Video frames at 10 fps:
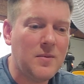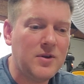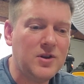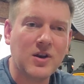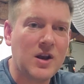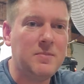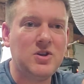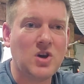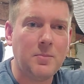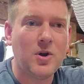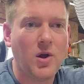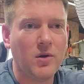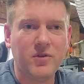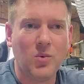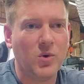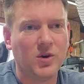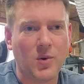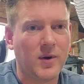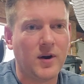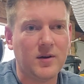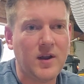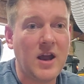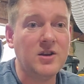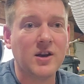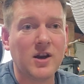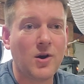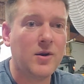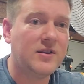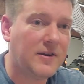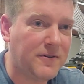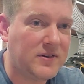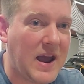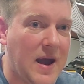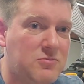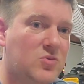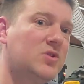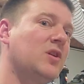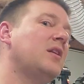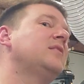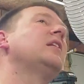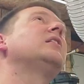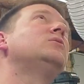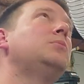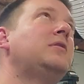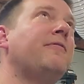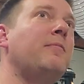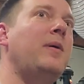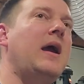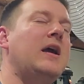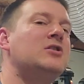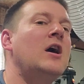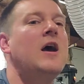You're going to be jumping all over the work order, and you're going to go to different tabs, which are going to take you to a different page.